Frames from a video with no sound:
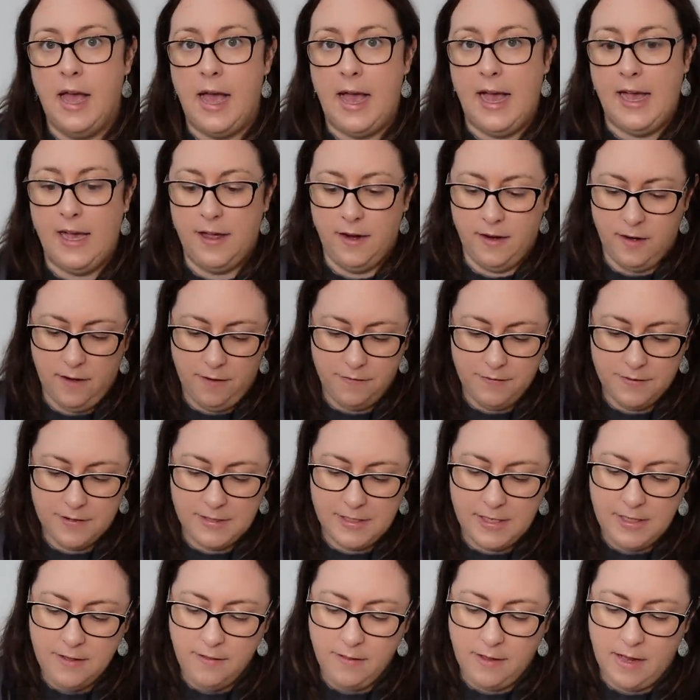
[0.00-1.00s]
And I've
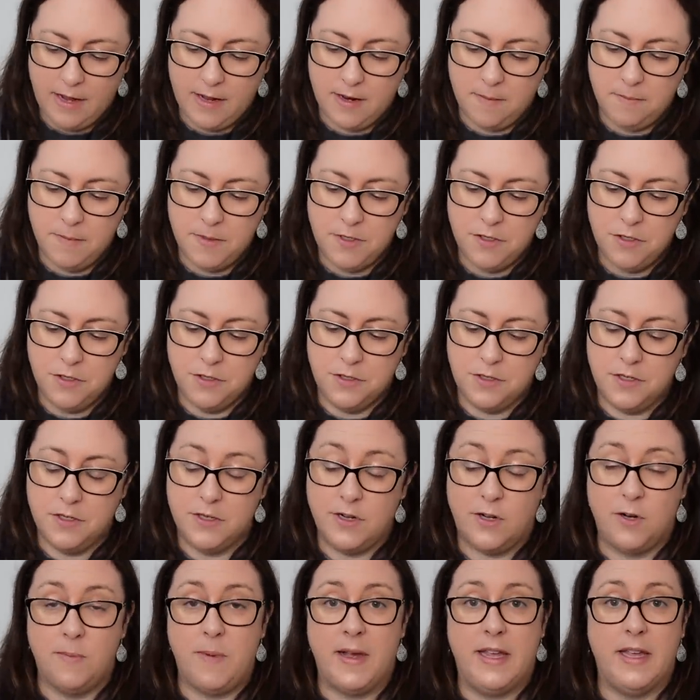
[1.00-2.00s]
seen that Medusa
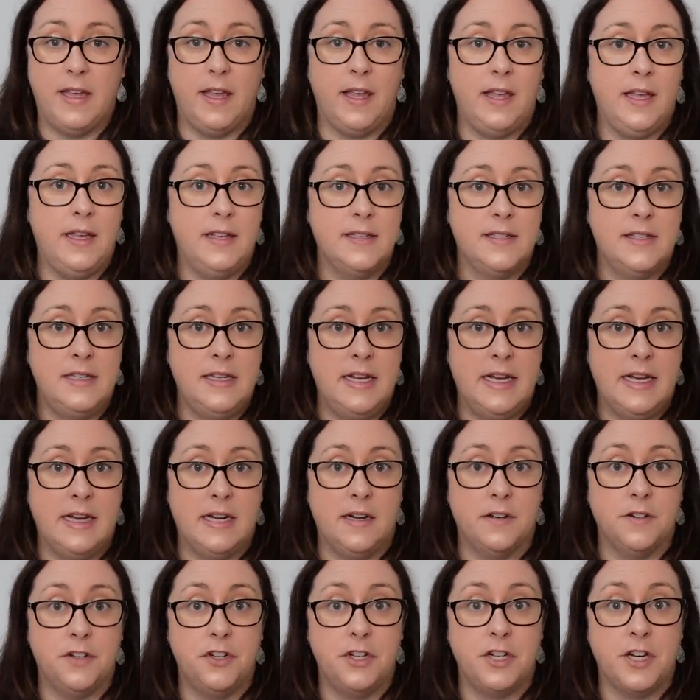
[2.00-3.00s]
Dollmaker is
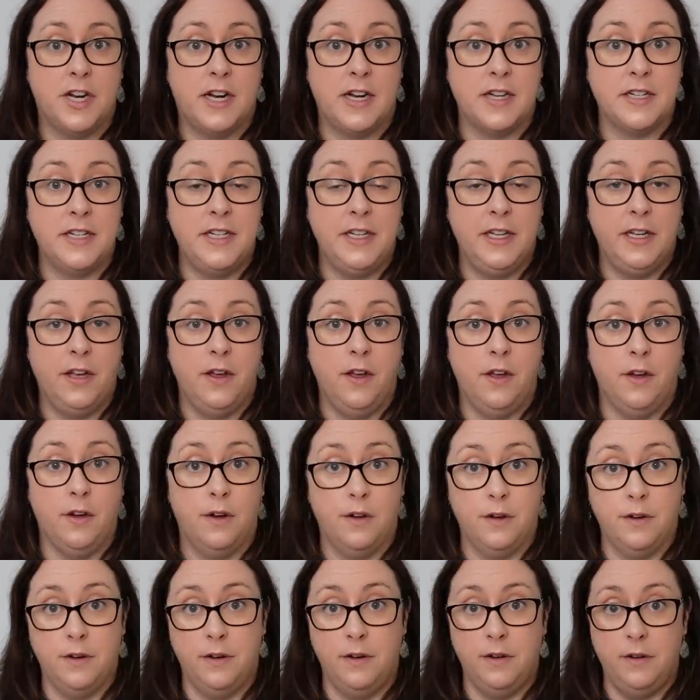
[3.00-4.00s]
now charting her
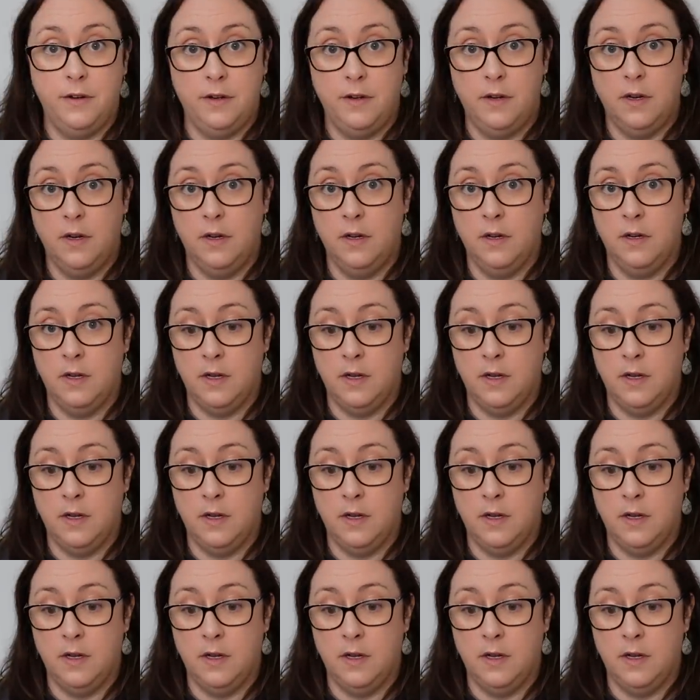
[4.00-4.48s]
own